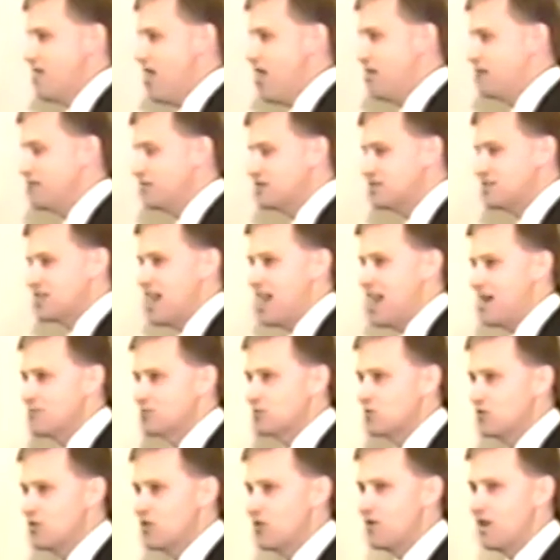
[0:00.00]

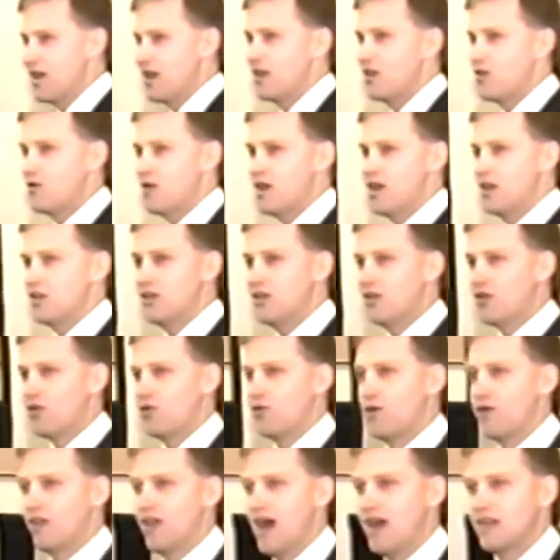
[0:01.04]
Oftentimes, when you're ready to quit, you don't
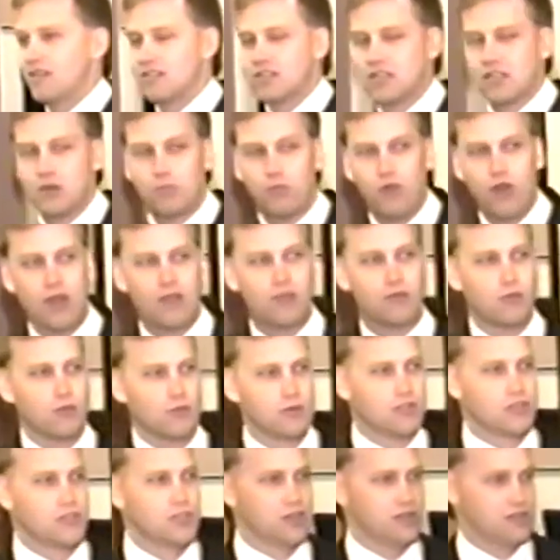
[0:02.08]
realize that the breakthrough
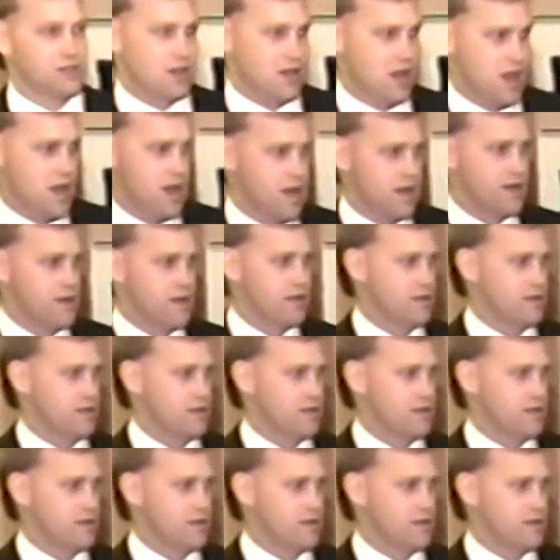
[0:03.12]
is just ahead.